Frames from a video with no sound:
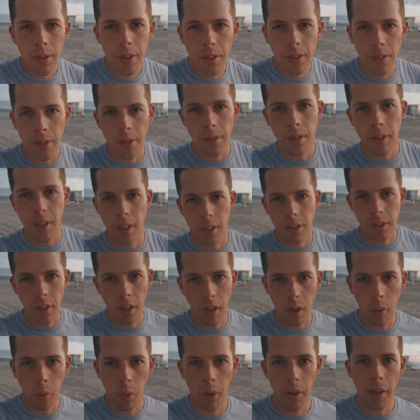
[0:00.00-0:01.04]
as soon as I
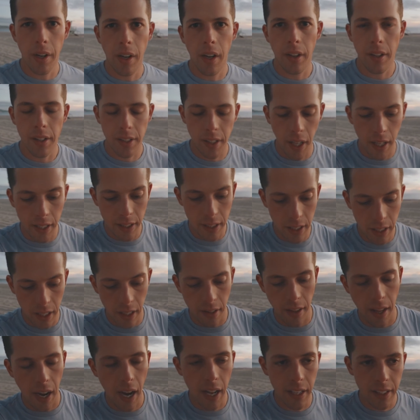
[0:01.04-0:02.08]
started working on this
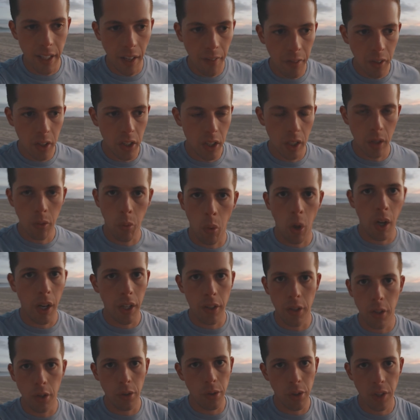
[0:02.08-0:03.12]
idea that I definitely didn't want
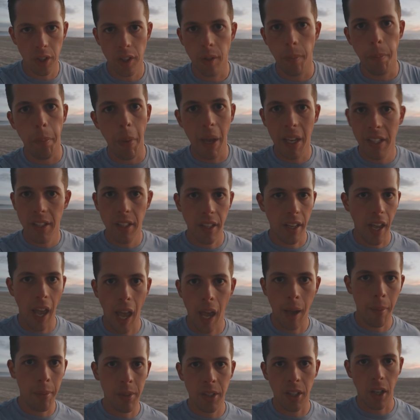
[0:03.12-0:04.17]
to do just a basic
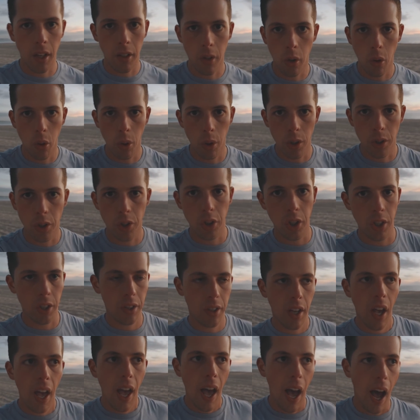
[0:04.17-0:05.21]
Amazon course,
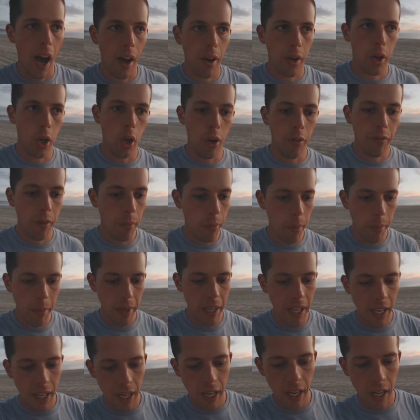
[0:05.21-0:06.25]
just how to go from the
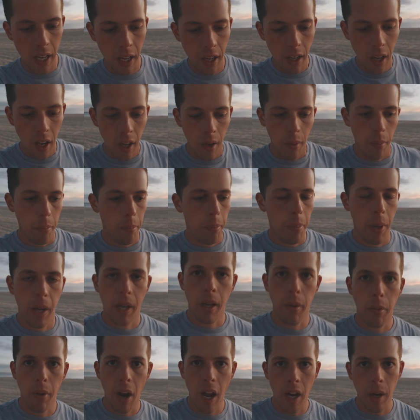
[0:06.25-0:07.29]
beginning,
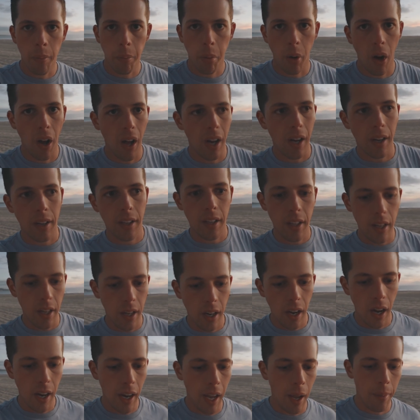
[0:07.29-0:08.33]
pick a random product, get
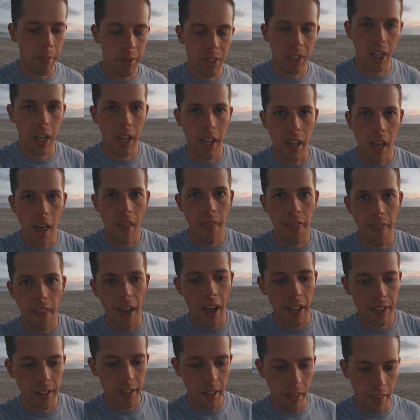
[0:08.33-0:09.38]
it on Amazon, and
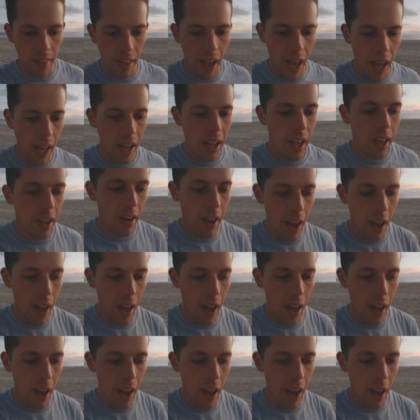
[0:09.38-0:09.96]
that's that.